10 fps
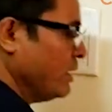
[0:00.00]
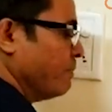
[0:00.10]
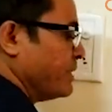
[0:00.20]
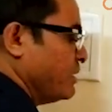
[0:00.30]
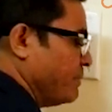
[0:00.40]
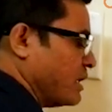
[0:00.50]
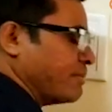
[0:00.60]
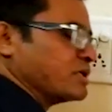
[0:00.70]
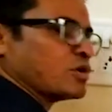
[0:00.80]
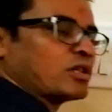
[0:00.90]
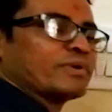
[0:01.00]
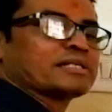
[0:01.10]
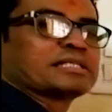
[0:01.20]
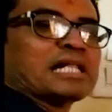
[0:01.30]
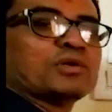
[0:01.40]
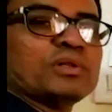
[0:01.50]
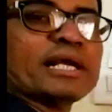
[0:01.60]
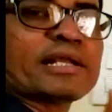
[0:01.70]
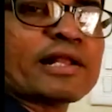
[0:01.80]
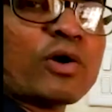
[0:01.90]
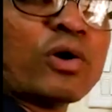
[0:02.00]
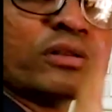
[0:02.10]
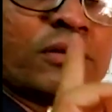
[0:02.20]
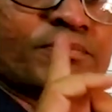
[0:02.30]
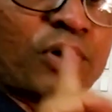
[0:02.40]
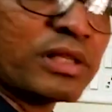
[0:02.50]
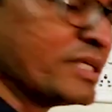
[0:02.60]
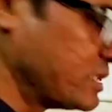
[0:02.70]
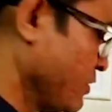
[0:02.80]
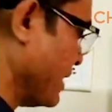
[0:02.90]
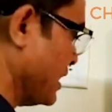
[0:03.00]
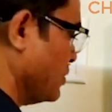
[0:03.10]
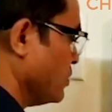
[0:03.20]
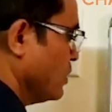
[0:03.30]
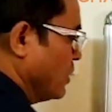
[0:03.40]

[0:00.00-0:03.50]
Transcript: Premium is always calculated on policy value.